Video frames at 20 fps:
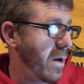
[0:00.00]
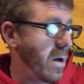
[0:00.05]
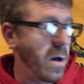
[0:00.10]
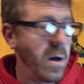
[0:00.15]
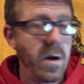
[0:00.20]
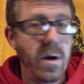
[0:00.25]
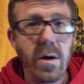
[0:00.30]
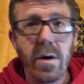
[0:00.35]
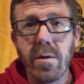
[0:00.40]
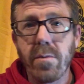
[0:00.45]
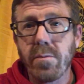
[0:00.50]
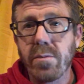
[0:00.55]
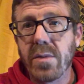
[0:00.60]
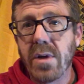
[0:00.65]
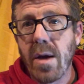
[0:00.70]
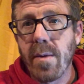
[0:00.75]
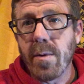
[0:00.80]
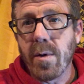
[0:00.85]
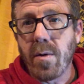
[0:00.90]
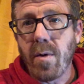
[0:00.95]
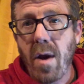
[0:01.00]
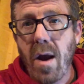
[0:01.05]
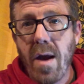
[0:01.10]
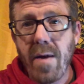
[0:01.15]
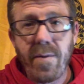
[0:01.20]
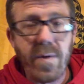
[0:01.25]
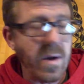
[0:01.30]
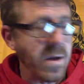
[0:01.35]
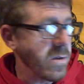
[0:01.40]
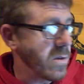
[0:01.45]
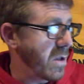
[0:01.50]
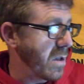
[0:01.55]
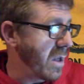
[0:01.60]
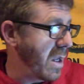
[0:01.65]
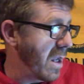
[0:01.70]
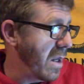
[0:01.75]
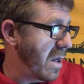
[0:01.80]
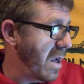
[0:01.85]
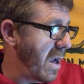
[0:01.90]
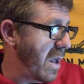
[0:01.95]
demographics in
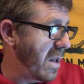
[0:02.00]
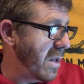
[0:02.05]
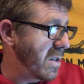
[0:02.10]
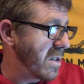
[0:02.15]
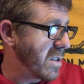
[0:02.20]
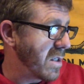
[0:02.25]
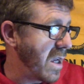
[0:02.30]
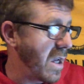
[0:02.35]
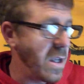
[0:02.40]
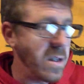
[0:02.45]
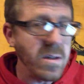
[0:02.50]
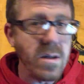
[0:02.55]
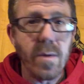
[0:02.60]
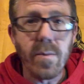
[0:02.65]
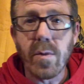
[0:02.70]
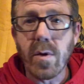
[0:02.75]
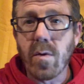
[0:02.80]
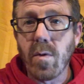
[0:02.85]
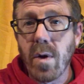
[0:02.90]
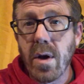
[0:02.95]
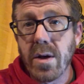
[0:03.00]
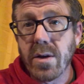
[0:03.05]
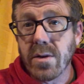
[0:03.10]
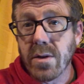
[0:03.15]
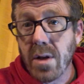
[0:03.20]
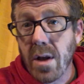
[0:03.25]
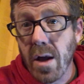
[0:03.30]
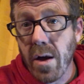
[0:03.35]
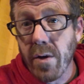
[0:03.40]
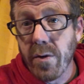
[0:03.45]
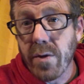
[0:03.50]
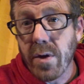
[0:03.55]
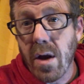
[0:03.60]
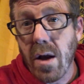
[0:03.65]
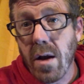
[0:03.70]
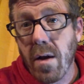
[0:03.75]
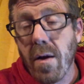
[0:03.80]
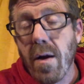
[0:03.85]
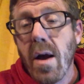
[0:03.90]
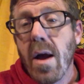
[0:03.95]
the United States, immigration,
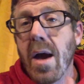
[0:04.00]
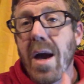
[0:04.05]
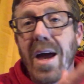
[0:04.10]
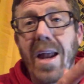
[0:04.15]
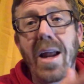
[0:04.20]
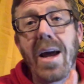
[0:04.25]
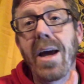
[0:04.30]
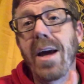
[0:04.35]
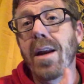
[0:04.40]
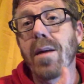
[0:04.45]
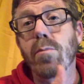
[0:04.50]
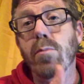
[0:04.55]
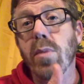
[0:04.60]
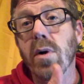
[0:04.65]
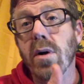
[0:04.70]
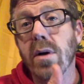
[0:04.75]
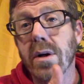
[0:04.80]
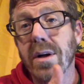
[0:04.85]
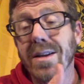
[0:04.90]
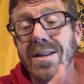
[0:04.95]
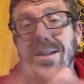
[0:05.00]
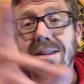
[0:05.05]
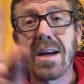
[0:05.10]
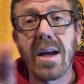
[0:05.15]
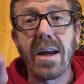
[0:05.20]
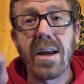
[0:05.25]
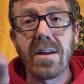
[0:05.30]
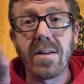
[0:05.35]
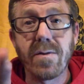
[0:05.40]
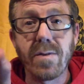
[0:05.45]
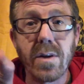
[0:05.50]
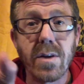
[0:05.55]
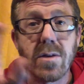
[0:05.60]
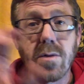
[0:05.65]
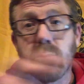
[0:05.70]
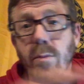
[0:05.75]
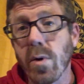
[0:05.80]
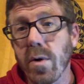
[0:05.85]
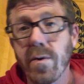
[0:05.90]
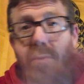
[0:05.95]
healthcare. And I had a book, a science
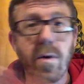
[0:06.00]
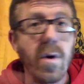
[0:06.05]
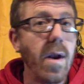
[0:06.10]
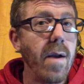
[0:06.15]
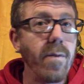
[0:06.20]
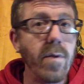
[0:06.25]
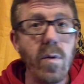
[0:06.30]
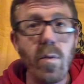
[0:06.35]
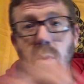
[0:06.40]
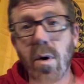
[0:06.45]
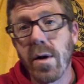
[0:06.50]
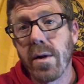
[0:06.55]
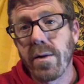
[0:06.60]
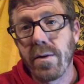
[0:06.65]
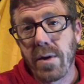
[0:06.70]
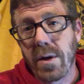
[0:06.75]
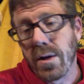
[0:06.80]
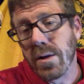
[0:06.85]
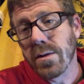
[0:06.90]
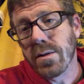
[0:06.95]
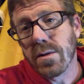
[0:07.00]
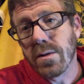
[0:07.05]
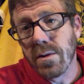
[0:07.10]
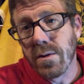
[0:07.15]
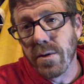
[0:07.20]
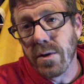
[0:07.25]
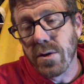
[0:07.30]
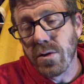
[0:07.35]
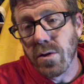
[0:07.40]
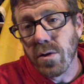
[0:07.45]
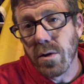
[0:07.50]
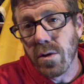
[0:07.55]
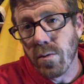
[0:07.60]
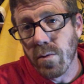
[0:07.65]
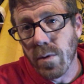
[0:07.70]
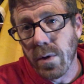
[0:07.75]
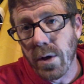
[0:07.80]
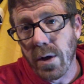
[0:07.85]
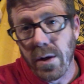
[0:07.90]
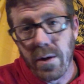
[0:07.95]
fiction book, for every one of these that you
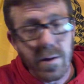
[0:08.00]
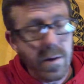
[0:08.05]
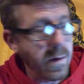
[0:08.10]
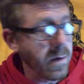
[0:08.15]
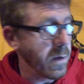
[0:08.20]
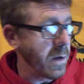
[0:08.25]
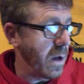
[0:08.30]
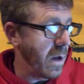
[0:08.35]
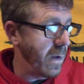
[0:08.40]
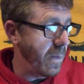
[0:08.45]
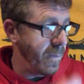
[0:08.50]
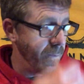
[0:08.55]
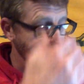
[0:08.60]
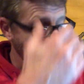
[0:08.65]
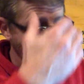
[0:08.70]
could read, okay?